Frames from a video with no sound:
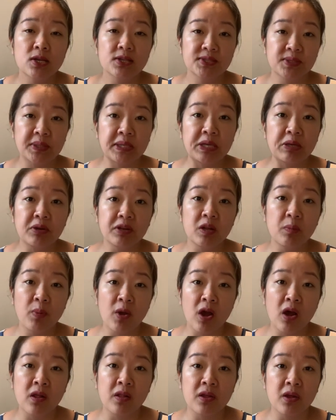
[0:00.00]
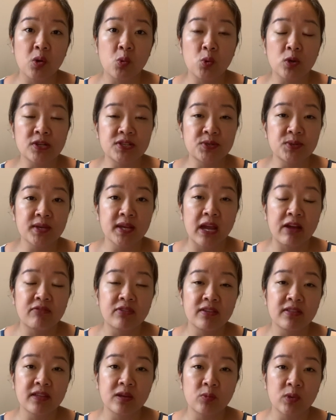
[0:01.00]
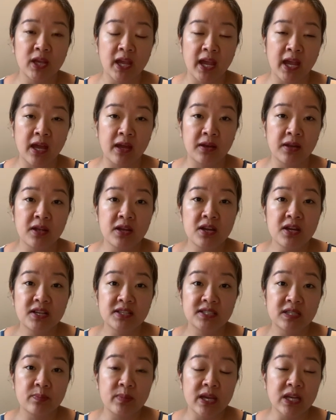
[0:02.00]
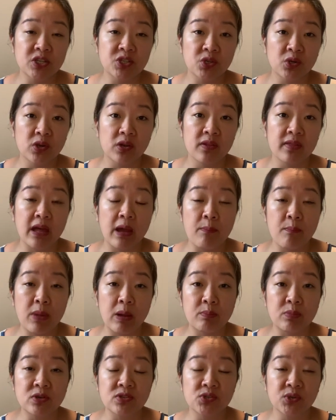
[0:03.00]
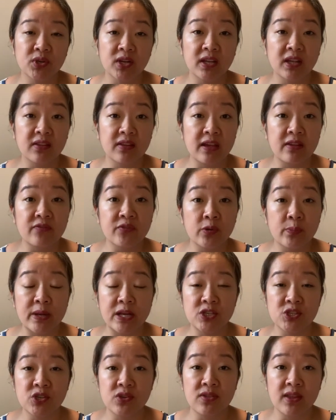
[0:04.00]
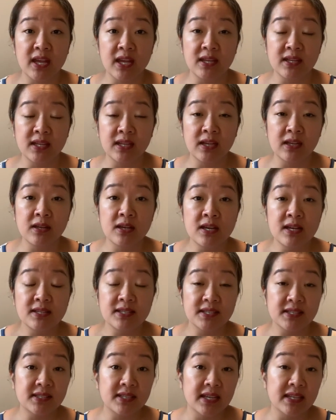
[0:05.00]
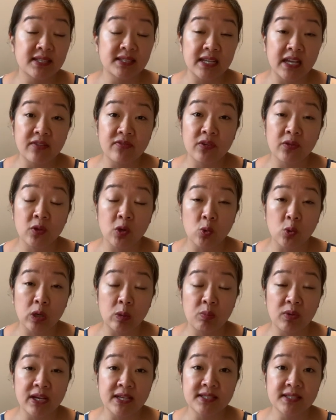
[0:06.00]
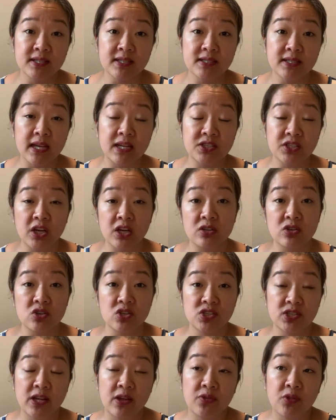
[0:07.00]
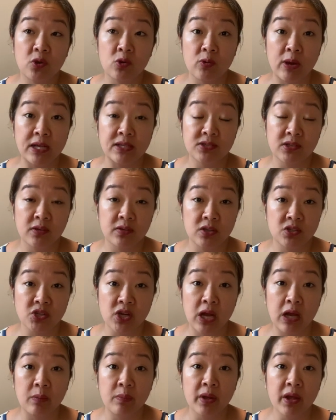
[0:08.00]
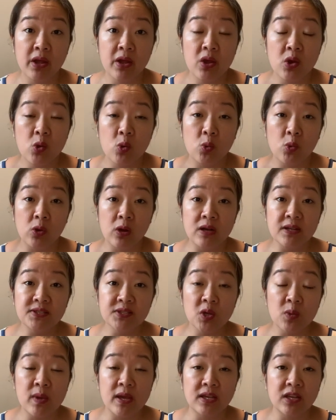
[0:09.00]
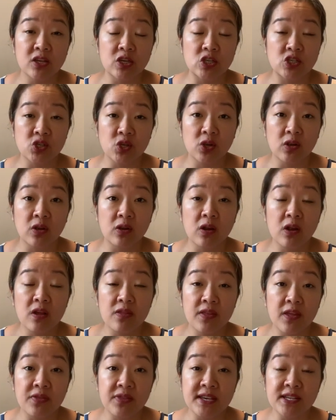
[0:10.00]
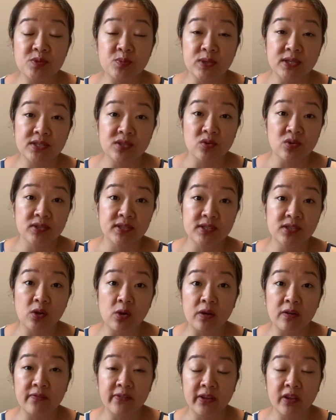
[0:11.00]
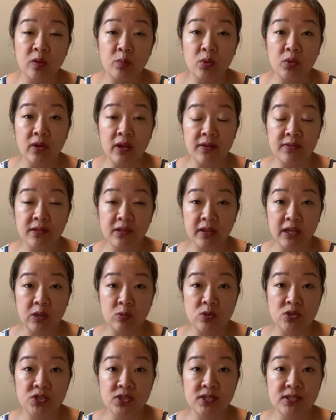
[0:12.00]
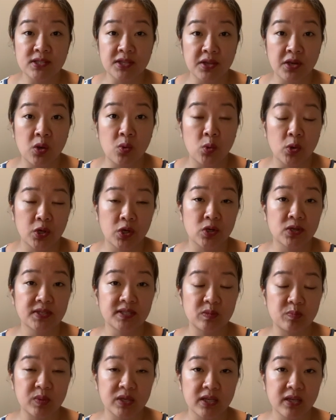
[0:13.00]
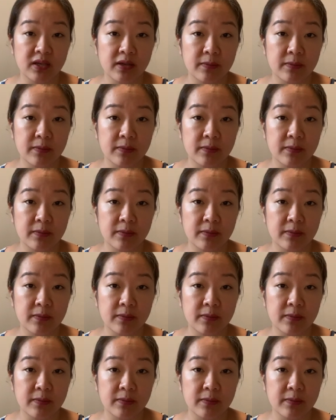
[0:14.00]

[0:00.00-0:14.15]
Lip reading: So here at APALA, we're doing everything we can to make sure that members are getting the information they need to stay safe in their workplaces and to understand their rights on the job. We're also making sure that these resources are available in the languages that our workers speak.